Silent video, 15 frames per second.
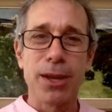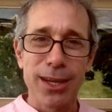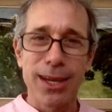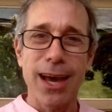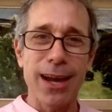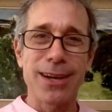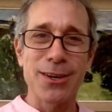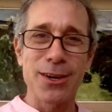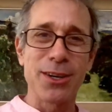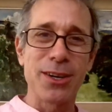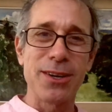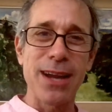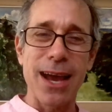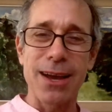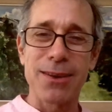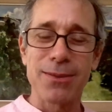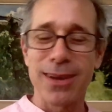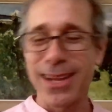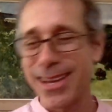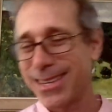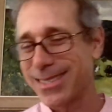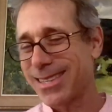you got to turn your neck. Well, I
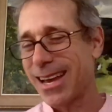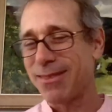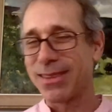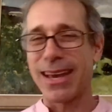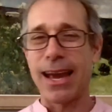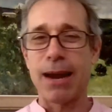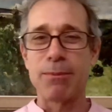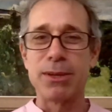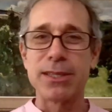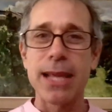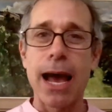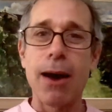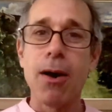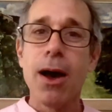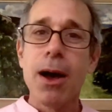guess they have the cameras now.